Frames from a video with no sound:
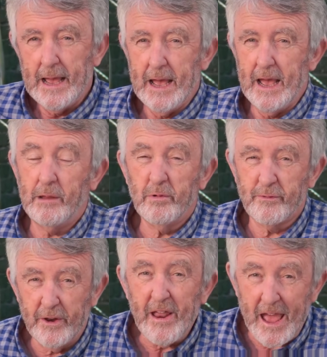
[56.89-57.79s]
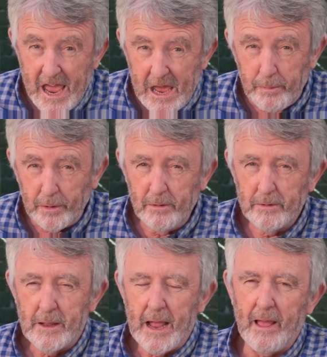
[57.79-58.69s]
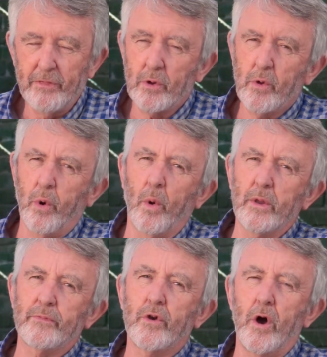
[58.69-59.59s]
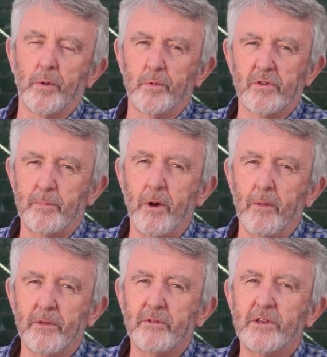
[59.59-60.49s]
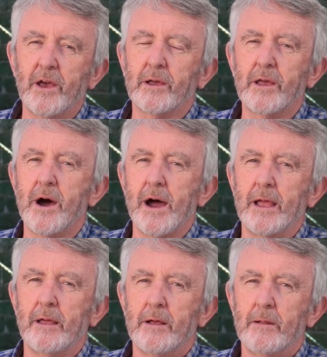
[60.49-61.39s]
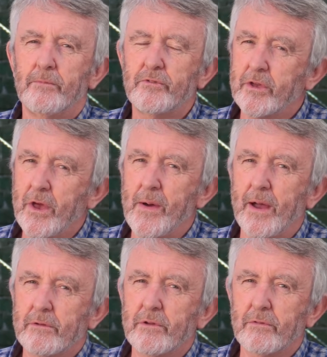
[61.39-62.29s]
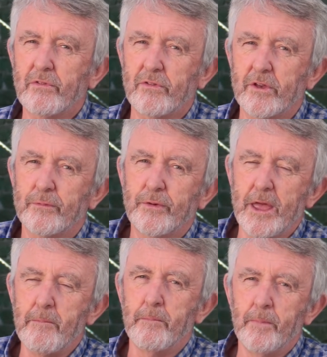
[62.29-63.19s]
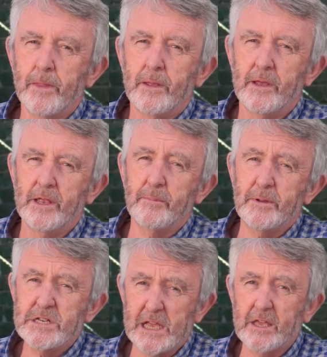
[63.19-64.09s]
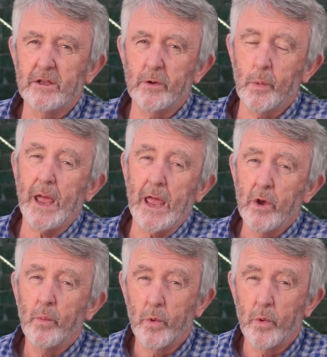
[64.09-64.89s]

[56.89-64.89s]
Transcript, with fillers: Uh, he was very able, and the call of God was upon this young guy to go out and serve him in a particular way,